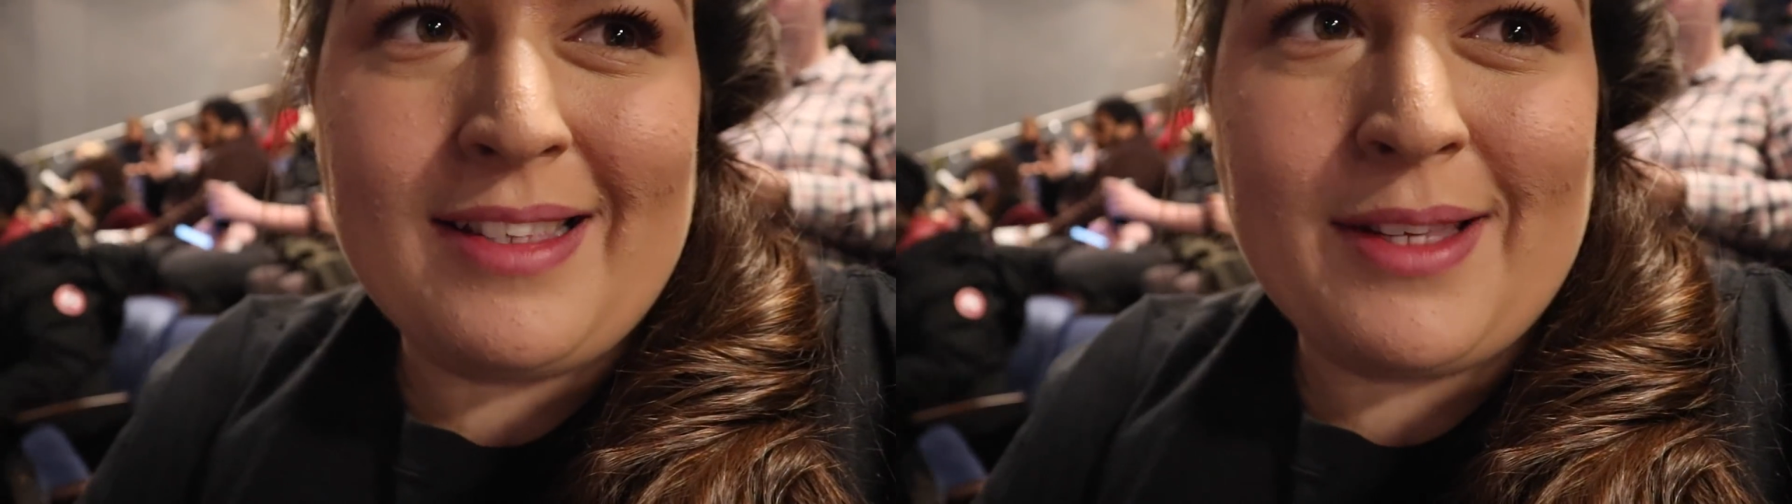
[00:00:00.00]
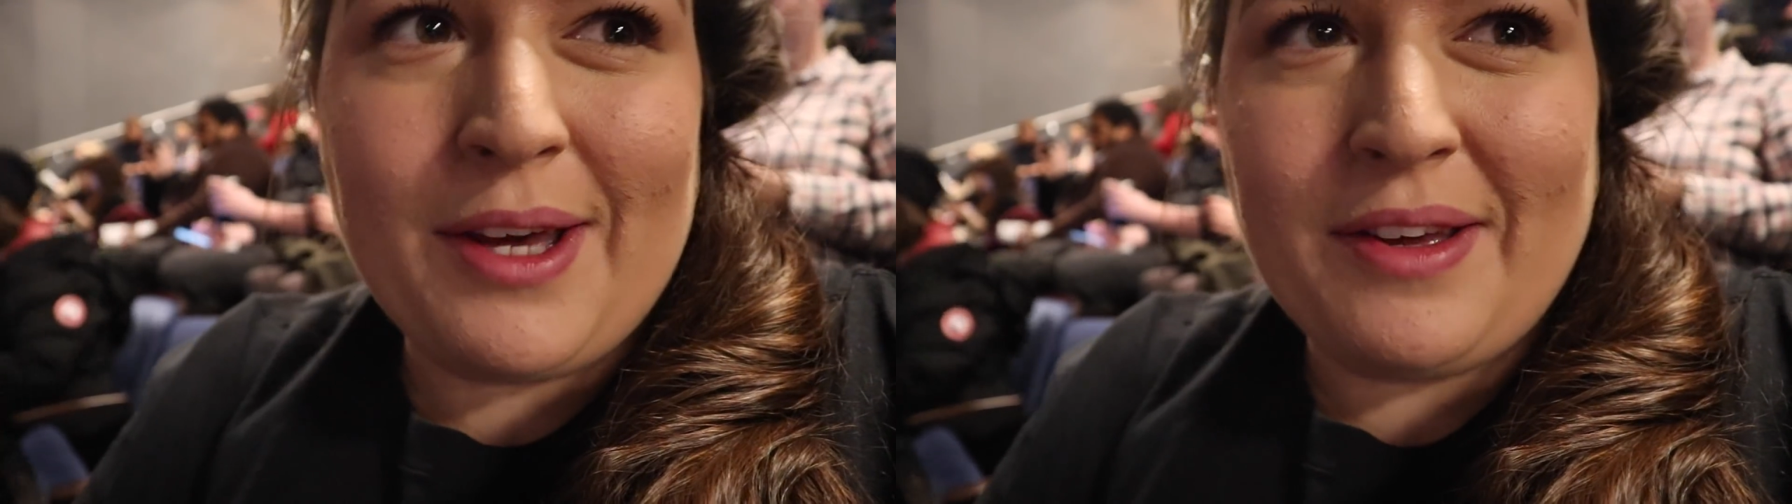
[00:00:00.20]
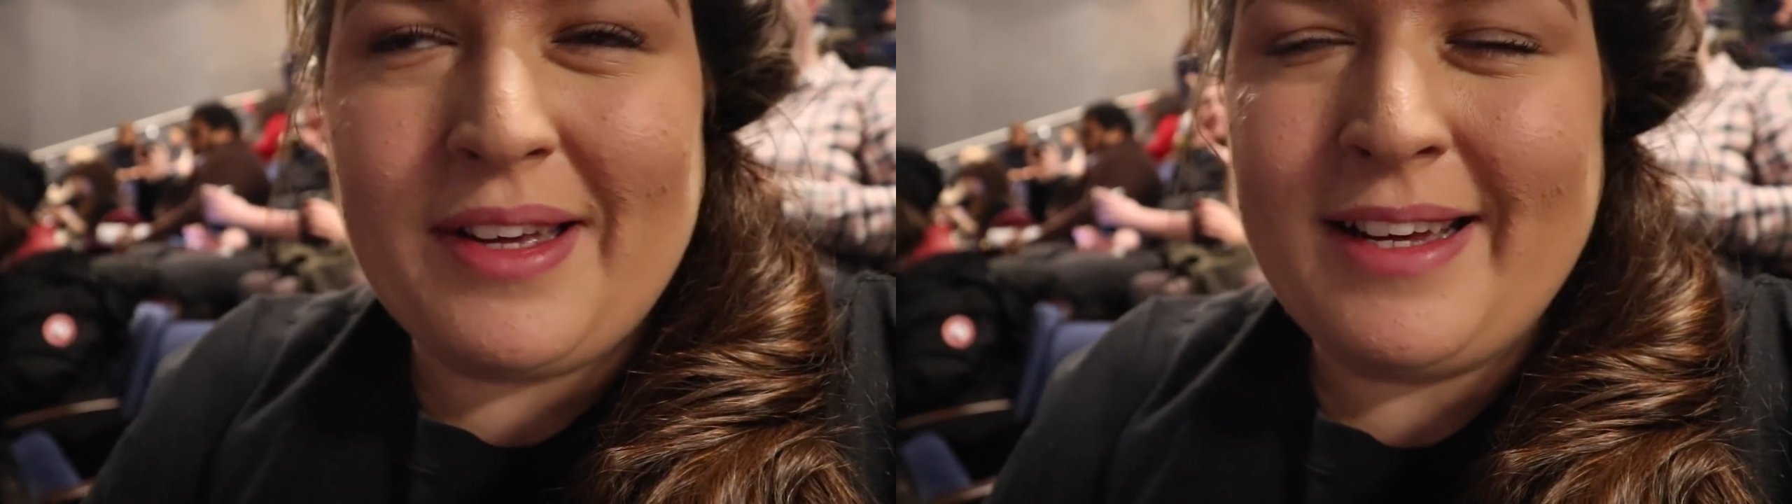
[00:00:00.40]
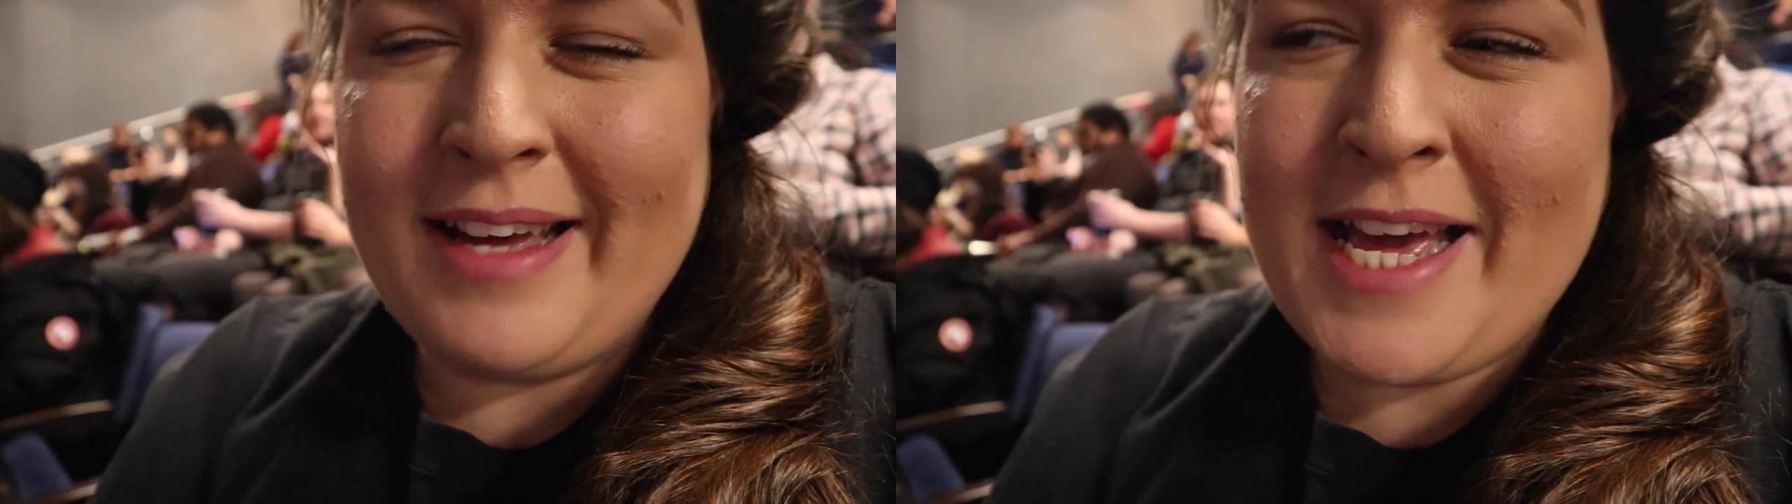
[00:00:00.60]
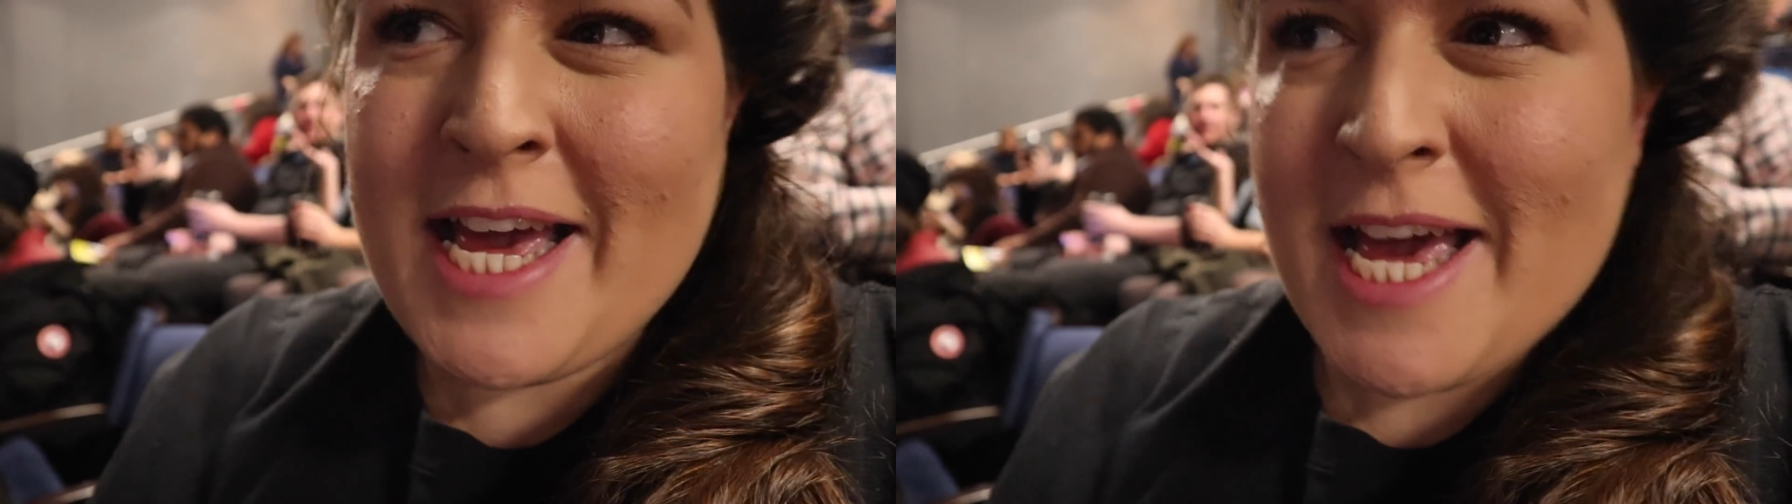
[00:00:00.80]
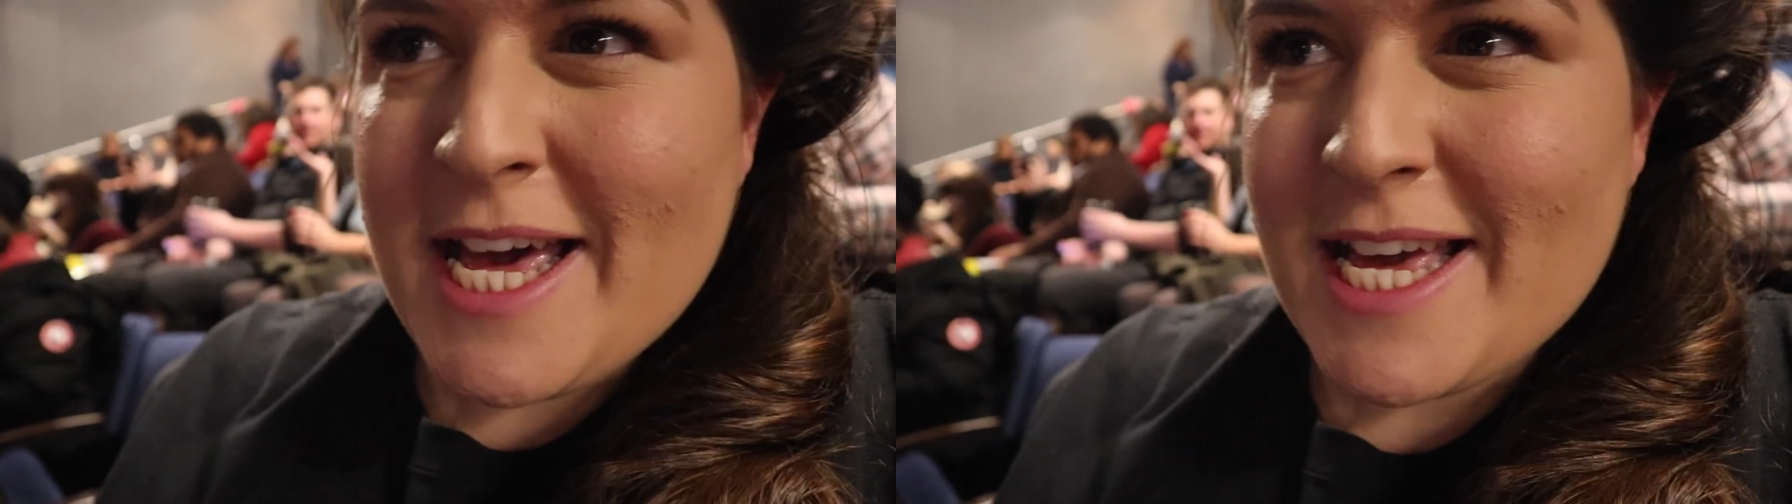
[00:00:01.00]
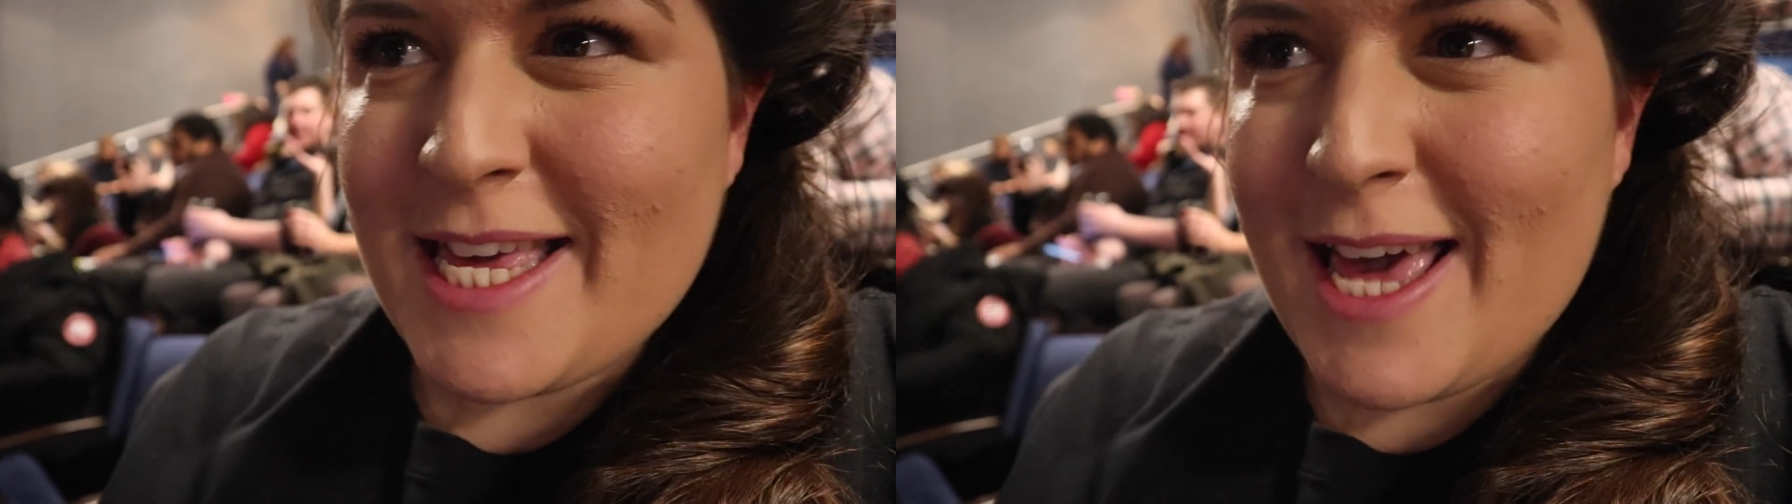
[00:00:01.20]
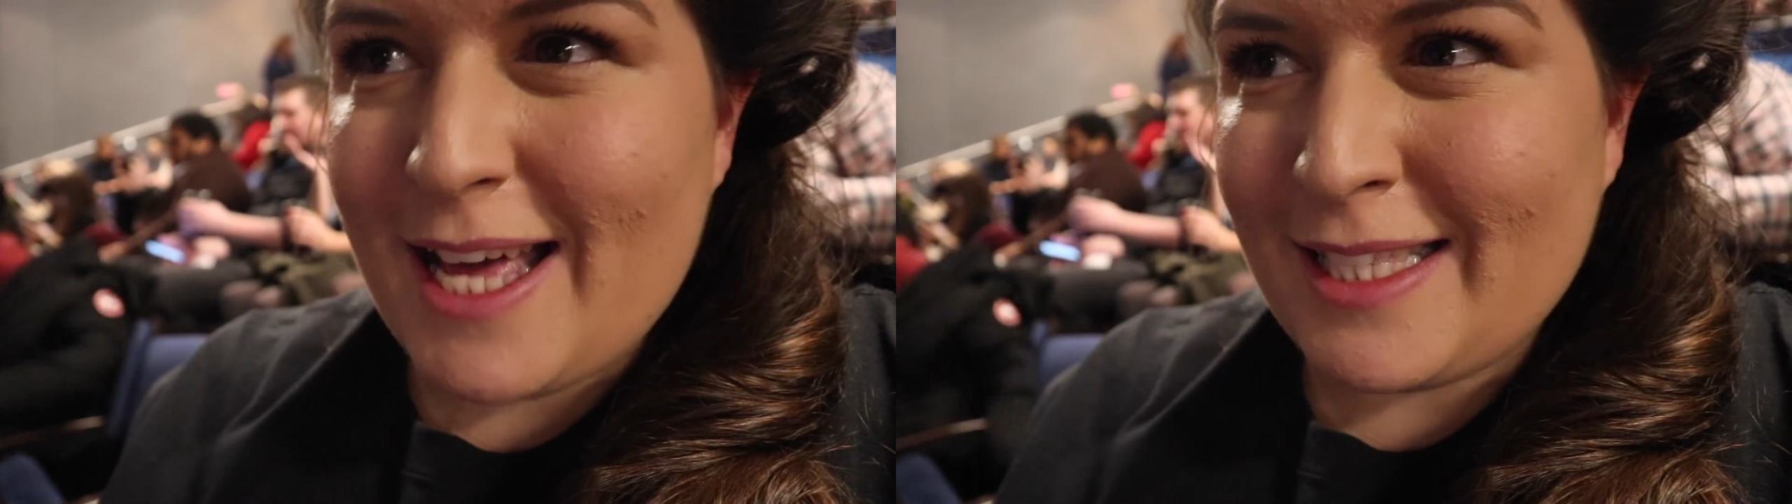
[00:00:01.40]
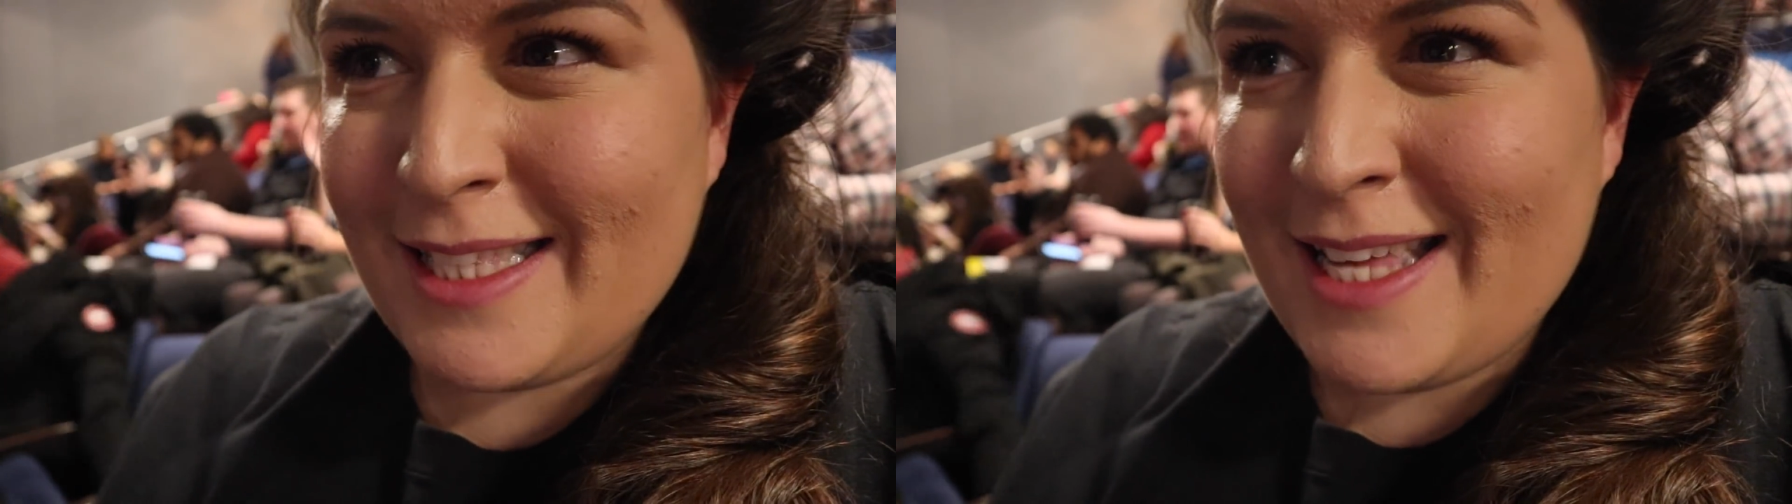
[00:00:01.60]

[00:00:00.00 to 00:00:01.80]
so yes,